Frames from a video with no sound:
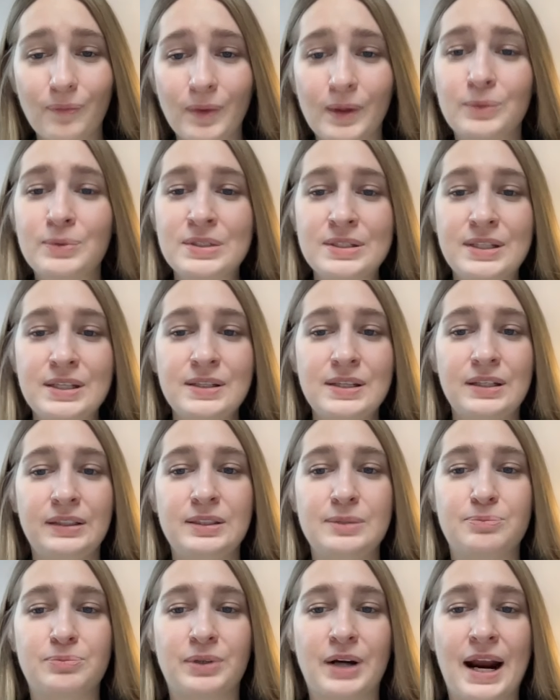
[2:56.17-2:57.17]
We see that
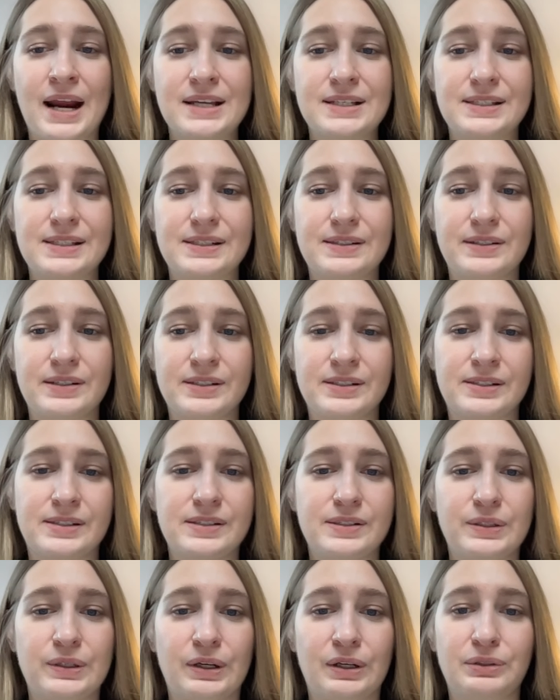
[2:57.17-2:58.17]
the price does
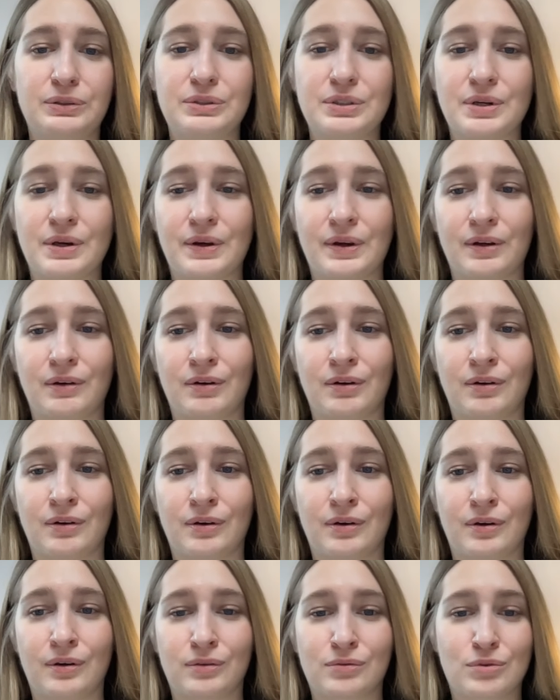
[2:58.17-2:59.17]
not
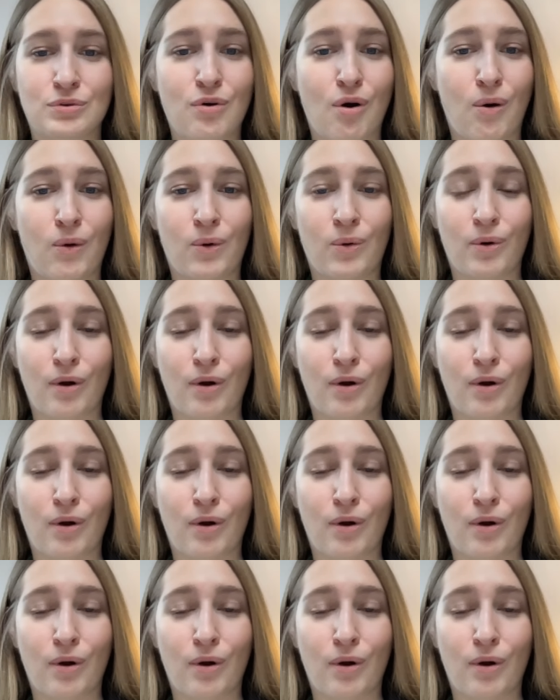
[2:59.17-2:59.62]
go